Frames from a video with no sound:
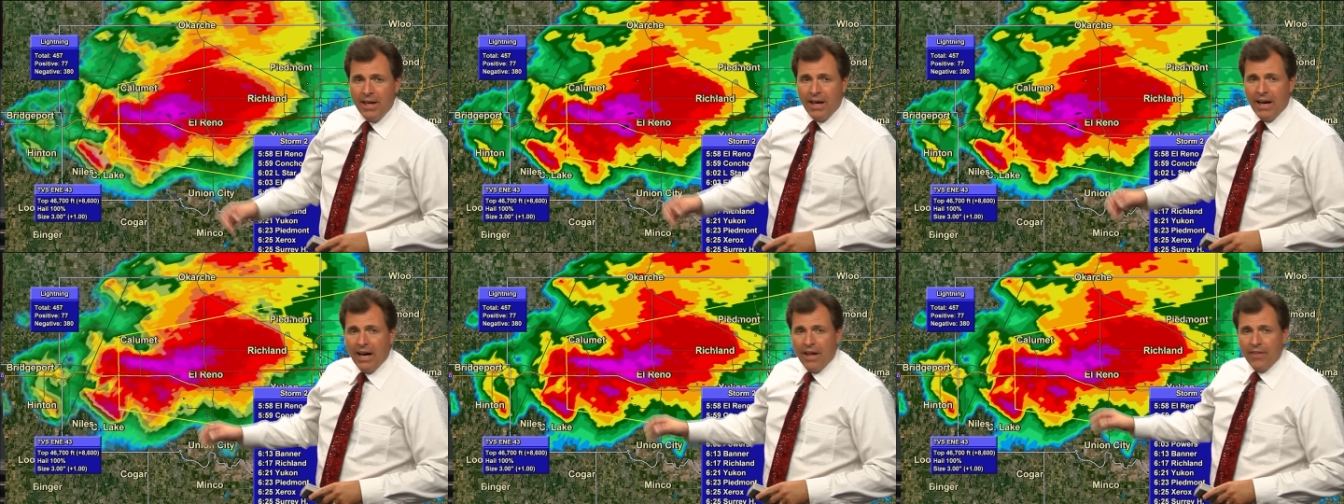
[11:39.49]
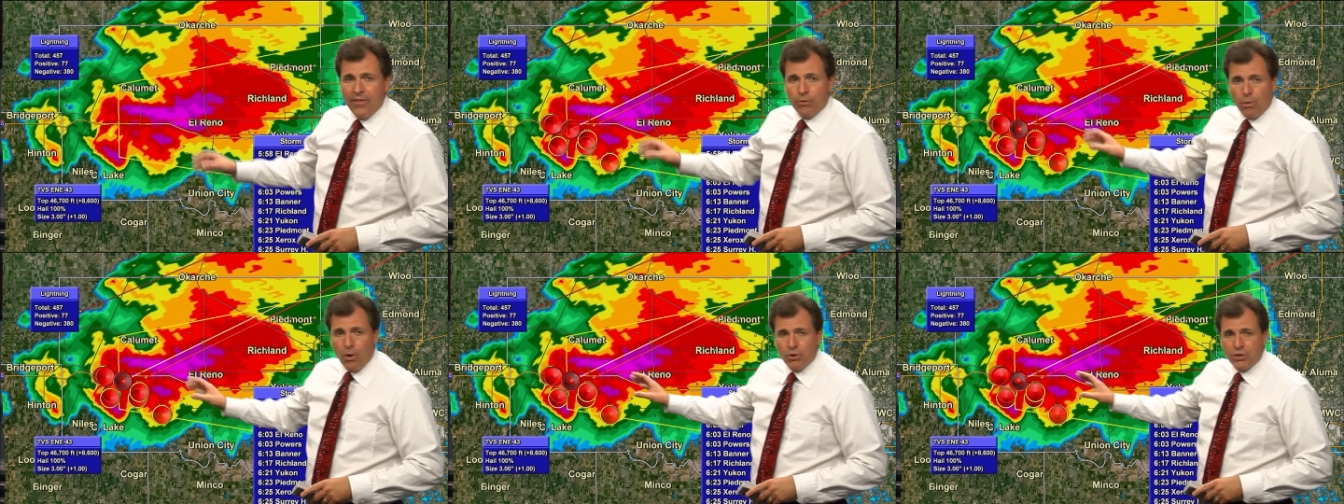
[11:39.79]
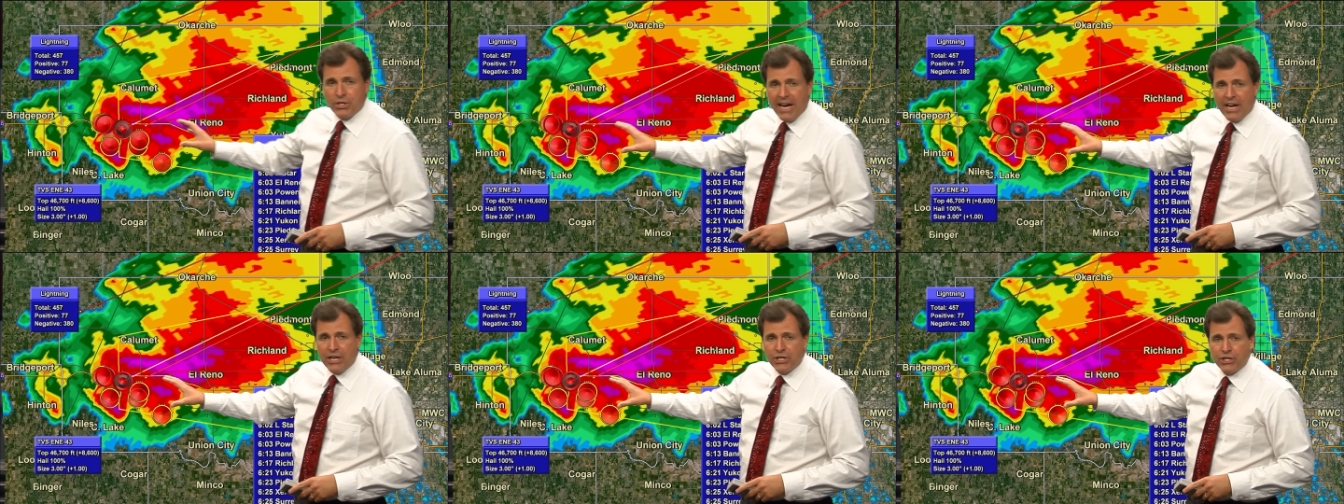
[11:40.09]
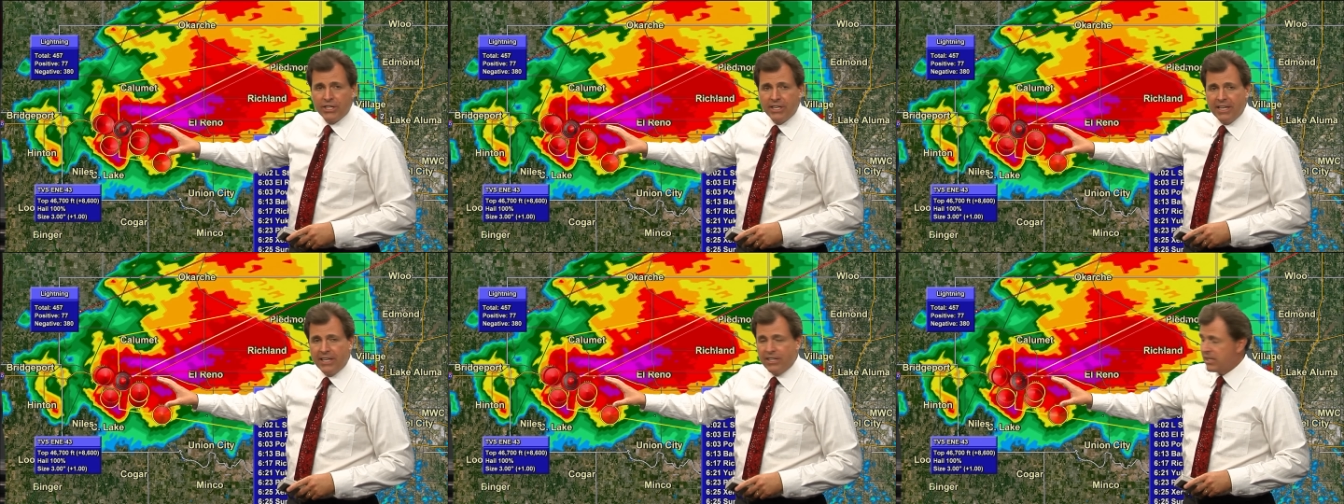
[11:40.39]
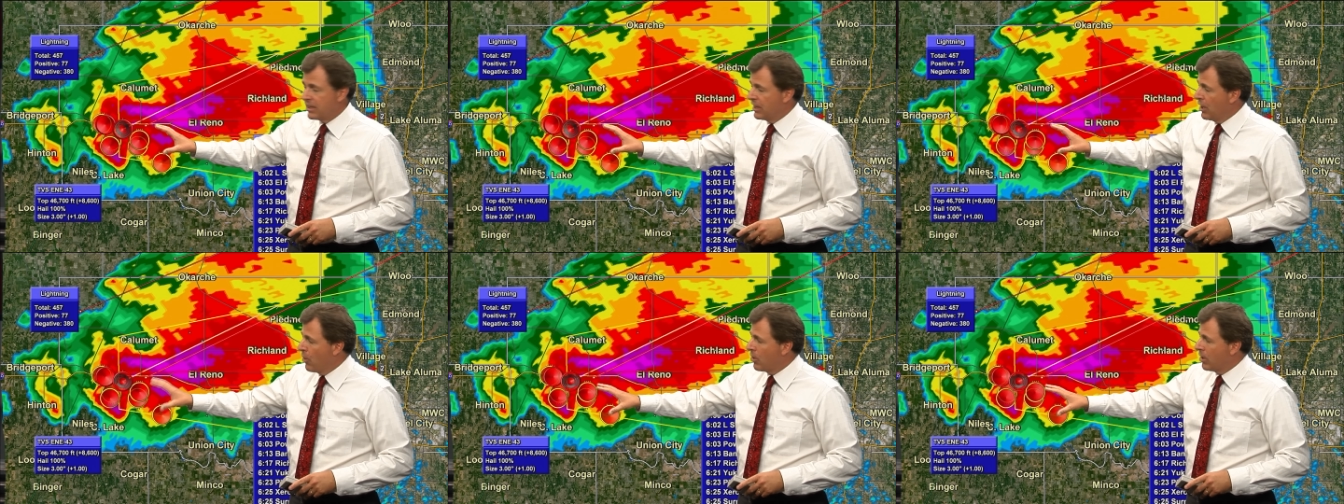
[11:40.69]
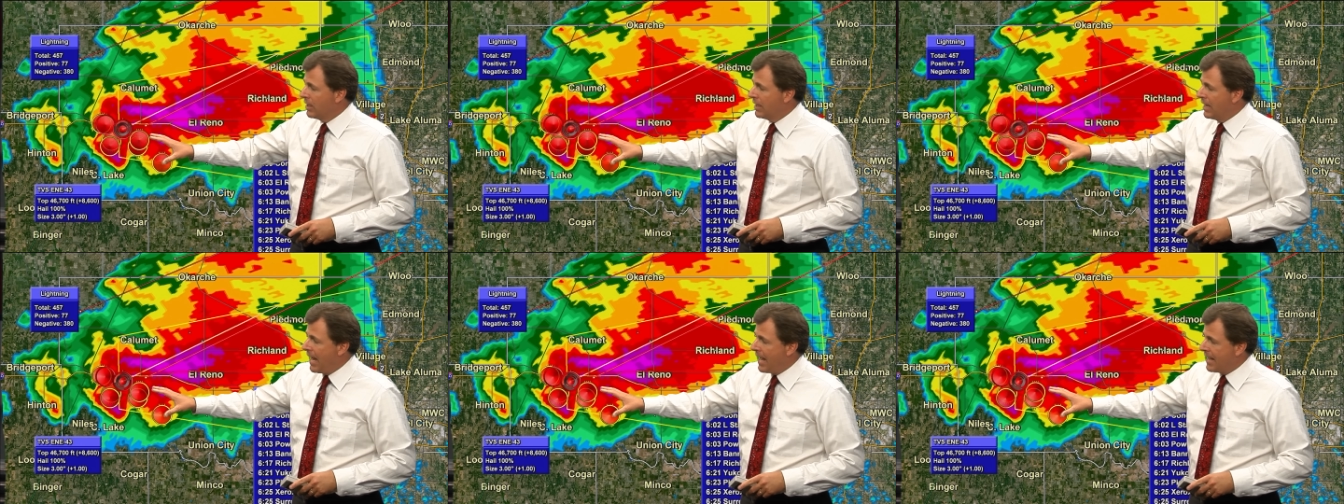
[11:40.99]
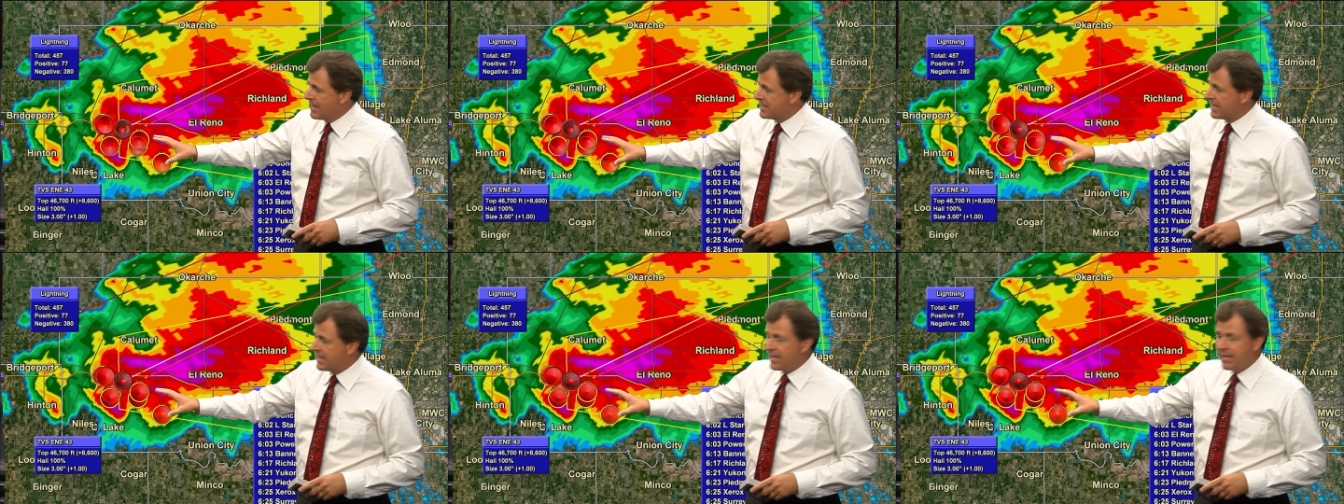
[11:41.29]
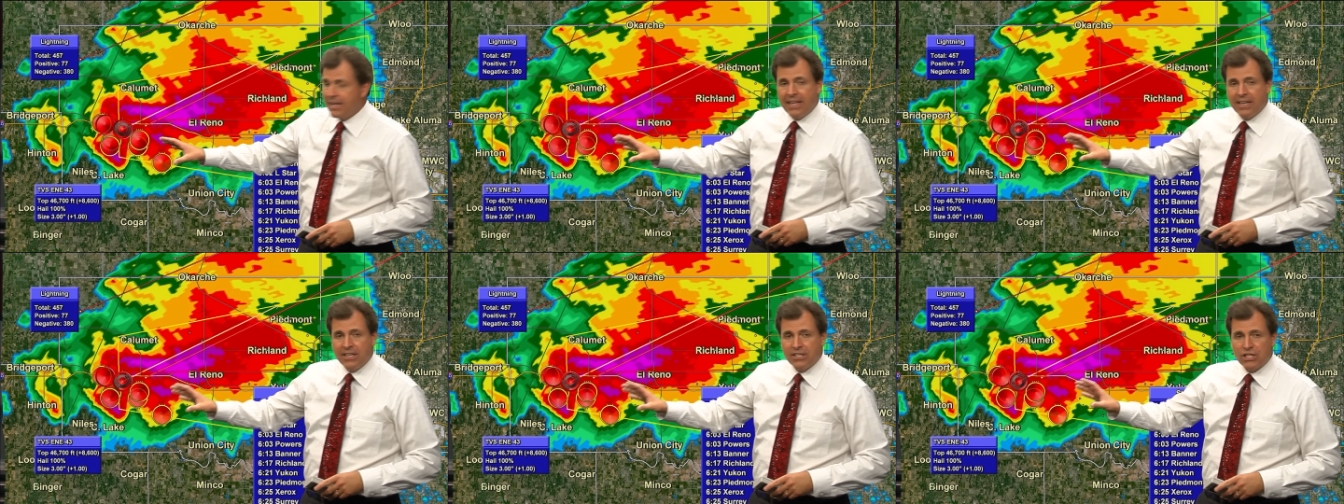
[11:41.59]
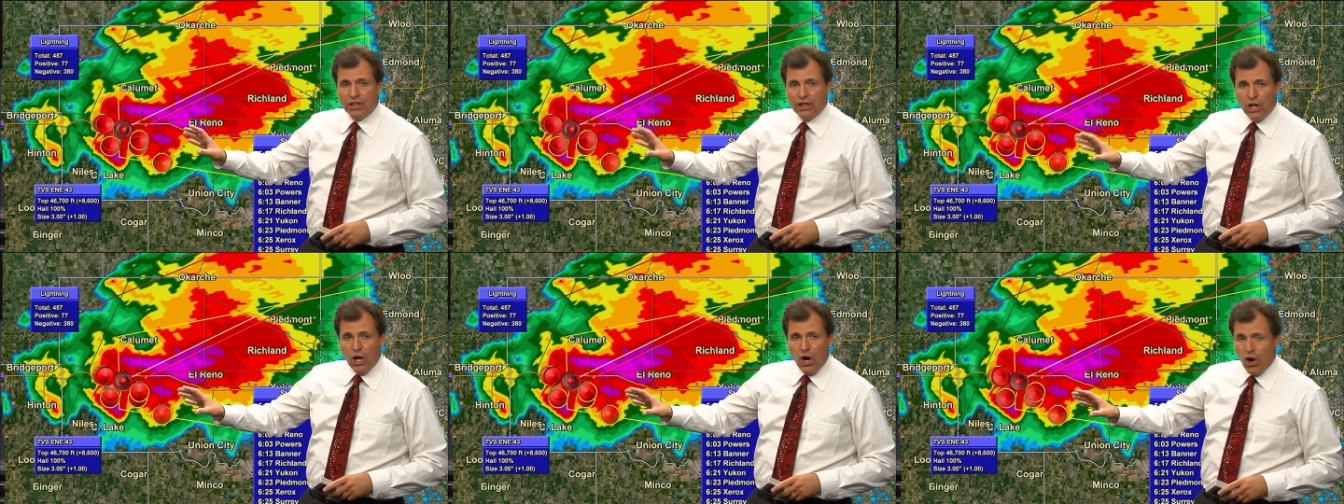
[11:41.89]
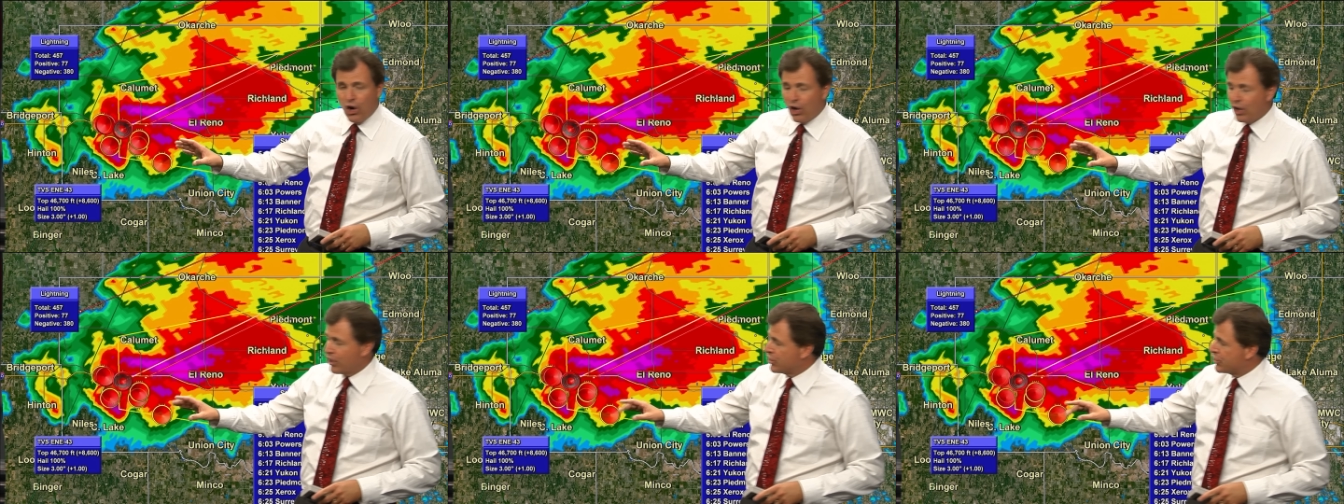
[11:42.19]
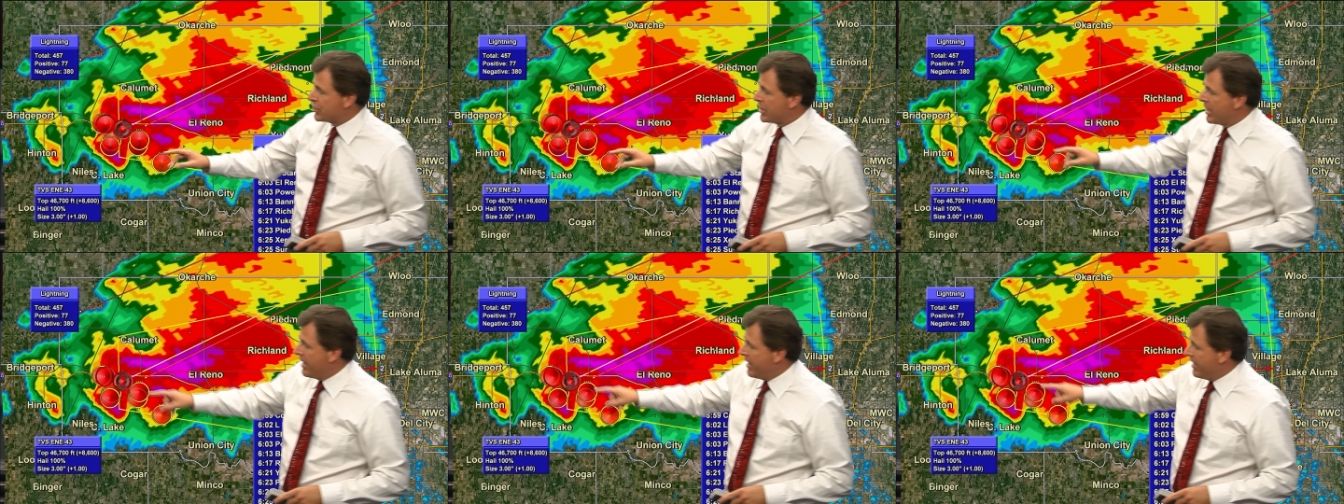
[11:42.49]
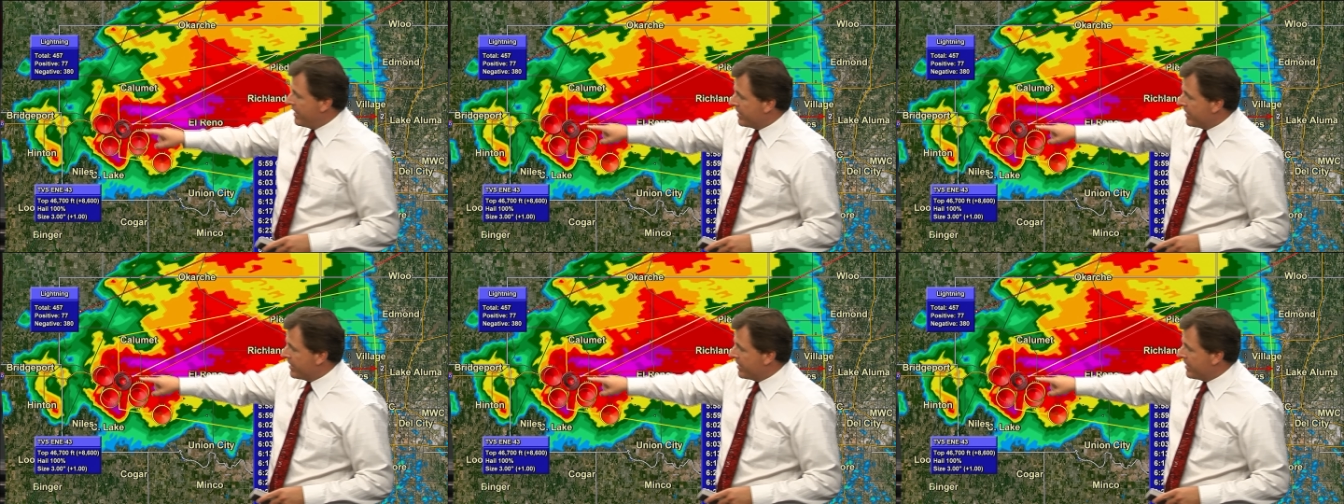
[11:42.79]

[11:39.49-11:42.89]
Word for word: Uh, the rotation is localizing. It is large.